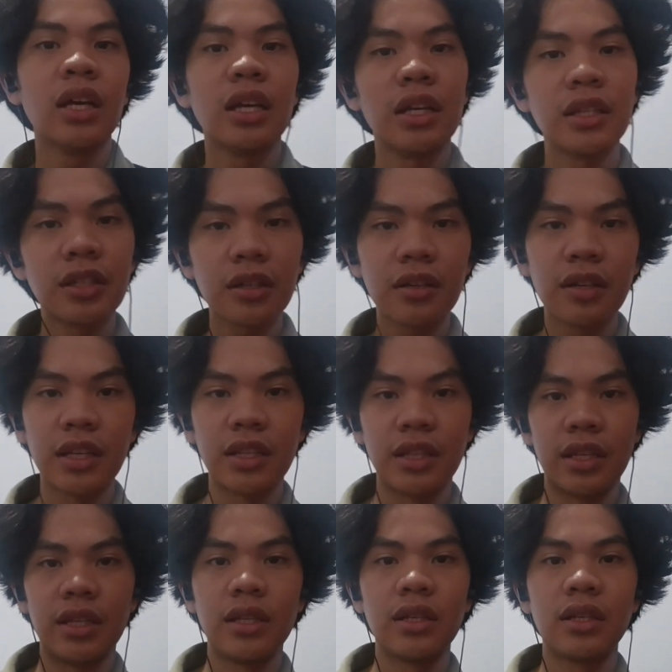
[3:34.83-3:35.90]

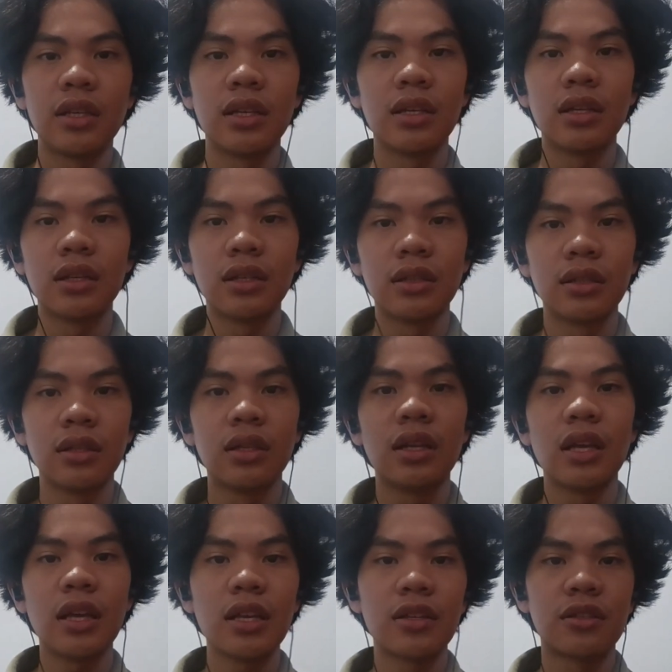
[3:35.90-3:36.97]
Integrity
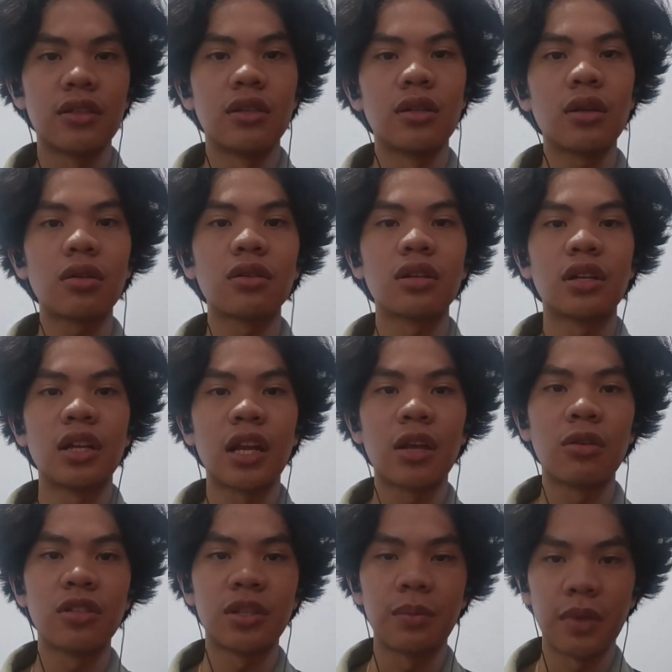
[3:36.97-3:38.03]
is
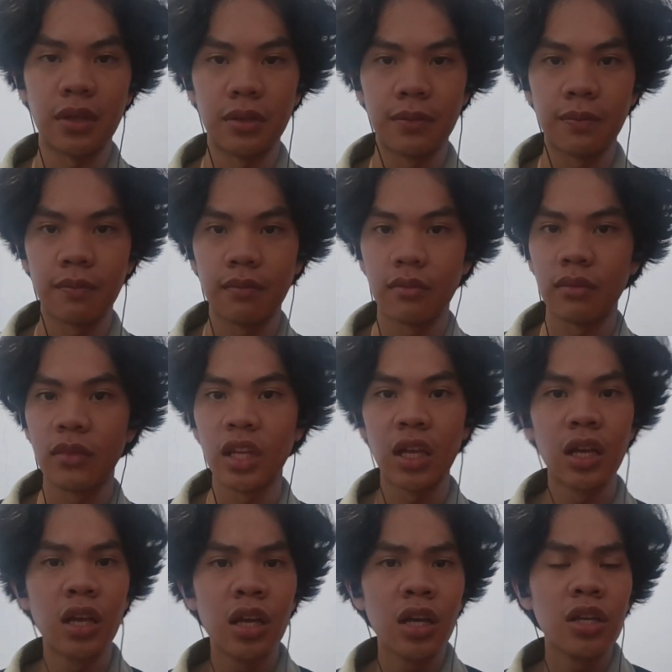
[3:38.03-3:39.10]
non-negotiable.
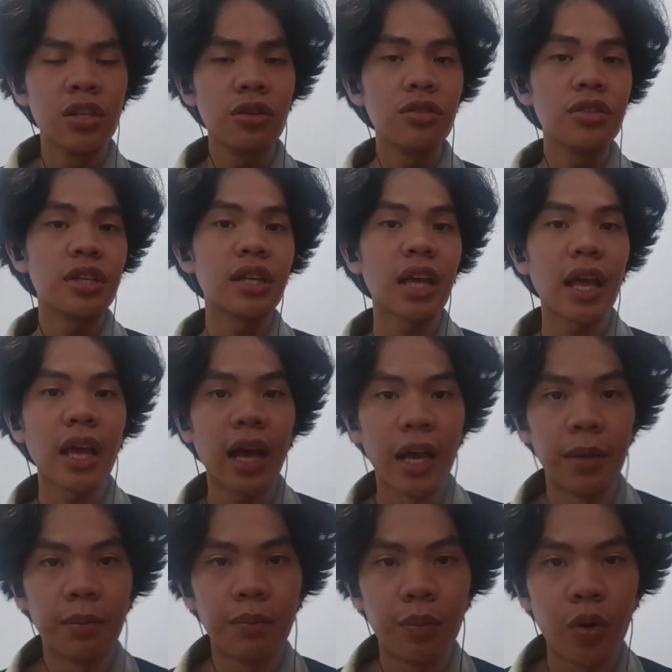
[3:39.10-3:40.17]
Using
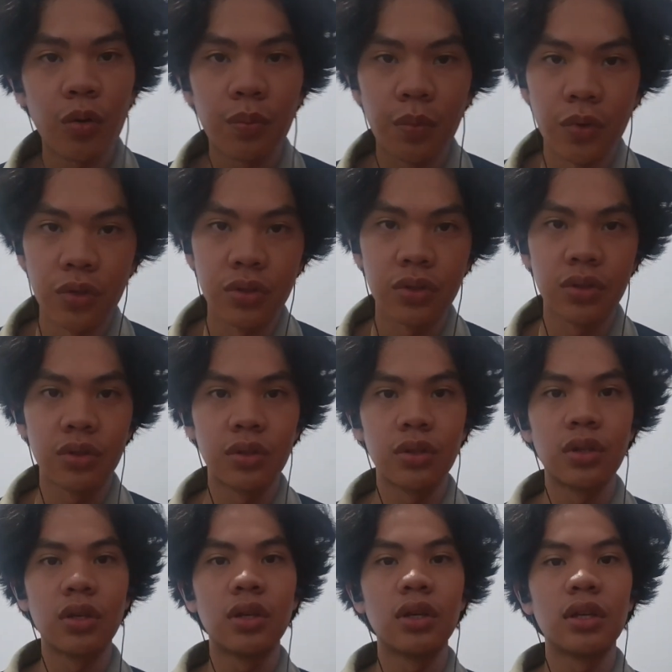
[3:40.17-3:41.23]
AI purpose
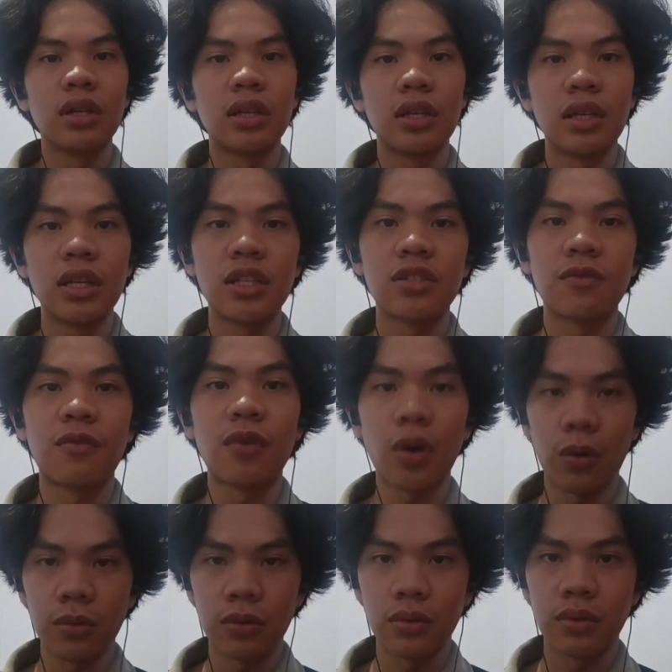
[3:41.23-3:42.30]
is
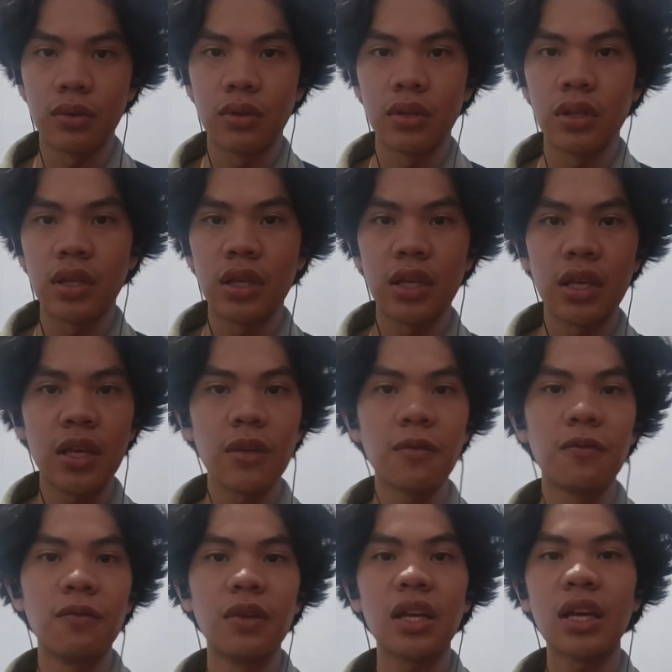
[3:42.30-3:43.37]
fraud.
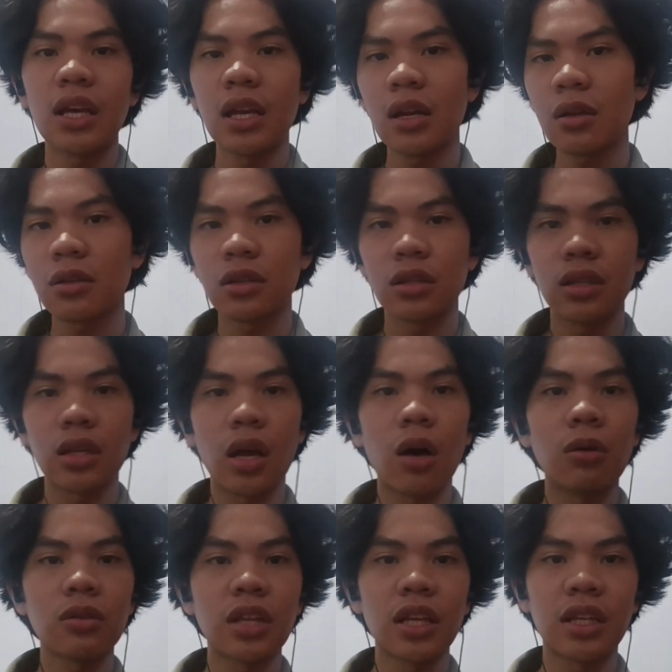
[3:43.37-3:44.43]
If we cannot
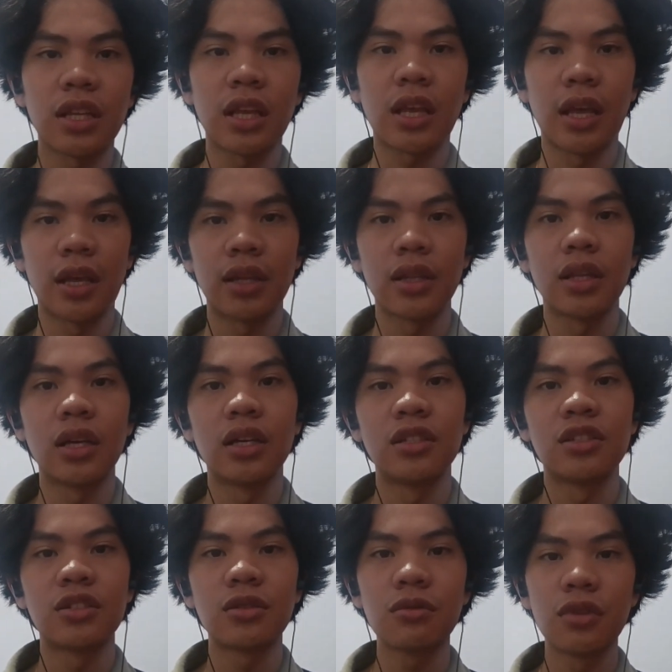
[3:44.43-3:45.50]
authenticate a
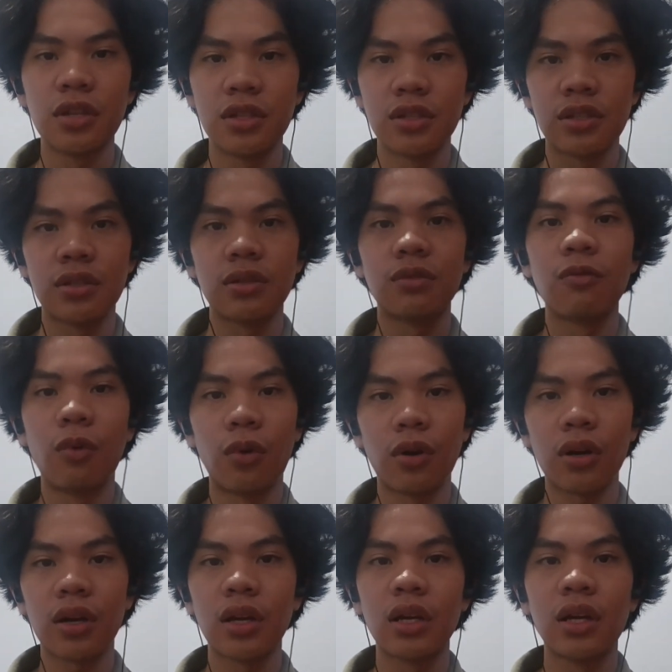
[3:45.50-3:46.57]
student's work,